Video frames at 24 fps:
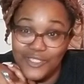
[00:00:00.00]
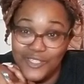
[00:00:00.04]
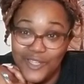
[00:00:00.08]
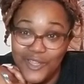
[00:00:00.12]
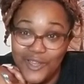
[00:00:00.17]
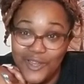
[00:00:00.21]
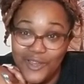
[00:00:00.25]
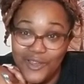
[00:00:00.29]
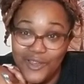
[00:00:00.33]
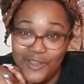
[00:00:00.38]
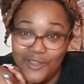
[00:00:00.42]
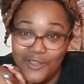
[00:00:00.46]
your
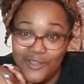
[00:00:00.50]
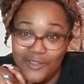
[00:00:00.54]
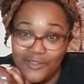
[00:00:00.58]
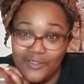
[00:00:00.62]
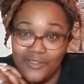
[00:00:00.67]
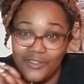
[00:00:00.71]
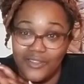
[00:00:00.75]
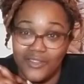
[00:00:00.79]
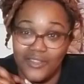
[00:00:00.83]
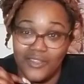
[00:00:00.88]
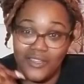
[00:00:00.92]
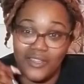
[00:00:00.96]
girl.
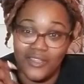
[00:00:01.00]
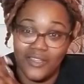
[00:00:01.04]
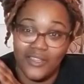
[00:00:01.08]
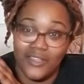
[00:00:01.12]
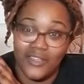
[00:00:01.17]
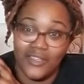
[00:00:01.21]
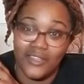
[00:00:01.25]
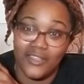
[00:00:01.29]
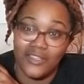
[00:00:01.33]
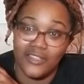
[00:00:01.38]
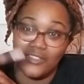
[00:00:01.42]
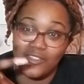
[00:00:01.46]

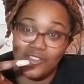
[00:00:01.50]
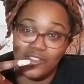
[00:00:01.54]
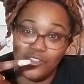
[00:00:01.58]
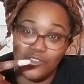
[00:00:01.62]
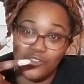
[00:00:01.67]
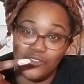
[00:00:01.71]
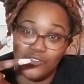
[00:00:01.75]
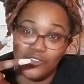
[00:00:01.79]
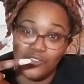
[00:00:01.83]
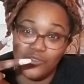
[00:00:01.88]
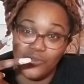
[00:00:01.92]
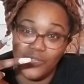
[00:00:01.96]

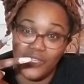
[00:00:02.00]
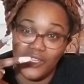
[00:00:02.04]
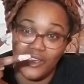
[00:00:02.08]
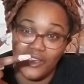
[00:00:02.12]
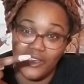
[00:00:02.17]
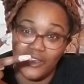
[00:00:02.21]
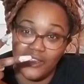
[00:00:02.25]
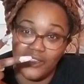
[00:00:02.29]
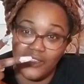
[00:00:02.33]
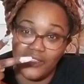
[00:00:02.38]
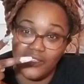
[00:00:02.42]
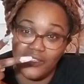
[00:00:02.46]
Too
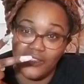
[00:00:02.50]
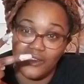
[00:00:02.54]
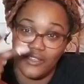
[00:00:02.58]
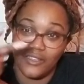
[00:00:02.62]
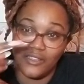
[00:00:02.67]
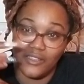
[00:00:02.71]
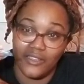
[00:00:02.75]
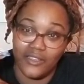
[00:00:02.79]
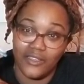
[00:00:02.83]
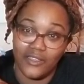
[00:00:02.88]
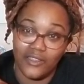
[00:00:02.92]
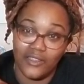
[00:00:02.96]
sweet.
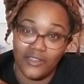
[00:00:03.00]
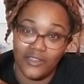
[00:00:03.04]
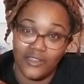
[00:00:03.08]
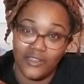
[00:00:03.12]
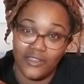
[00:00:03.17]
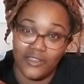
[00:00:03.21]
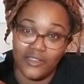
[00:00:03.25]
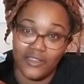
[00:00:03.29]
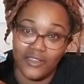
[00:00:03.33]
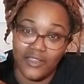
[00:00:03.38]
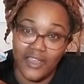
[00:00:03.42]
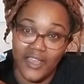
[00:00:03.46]

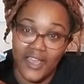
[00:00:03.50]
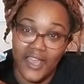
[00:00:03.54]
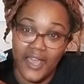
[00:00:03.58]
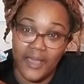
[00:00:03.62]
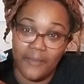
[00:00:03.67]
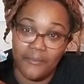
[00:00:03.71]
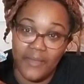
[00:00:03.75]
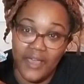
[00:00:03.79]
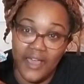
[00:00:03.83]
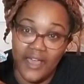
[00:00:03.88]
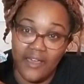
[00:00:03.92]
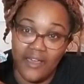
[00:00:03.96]

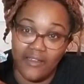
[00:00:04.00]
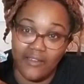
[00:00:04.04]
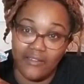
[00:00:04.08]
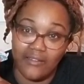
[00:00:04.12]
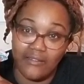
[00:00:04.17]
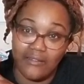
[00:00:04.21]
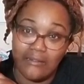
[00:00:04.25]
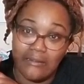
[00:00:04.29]
I'm out.